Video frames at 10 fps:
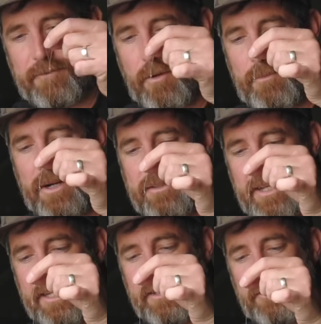I've got my
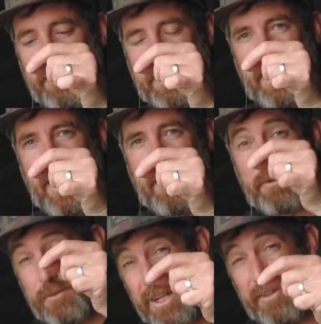10-inch rig there.
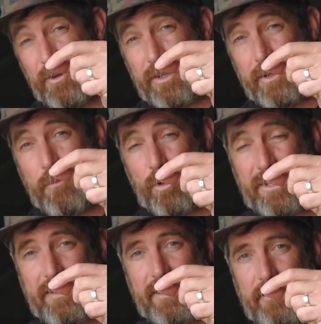We're going to talk in more
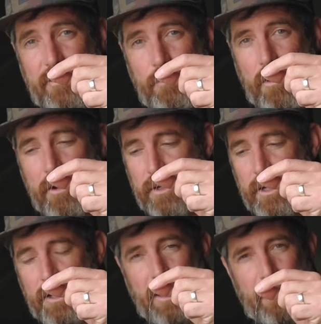detail tomorrow.
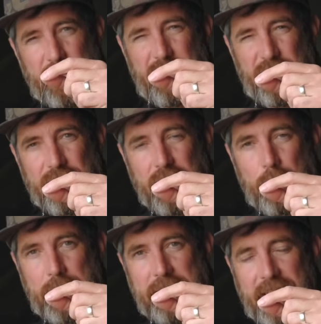I'm just using a
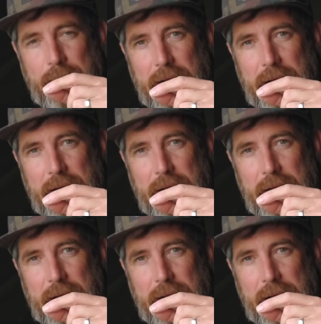little PVA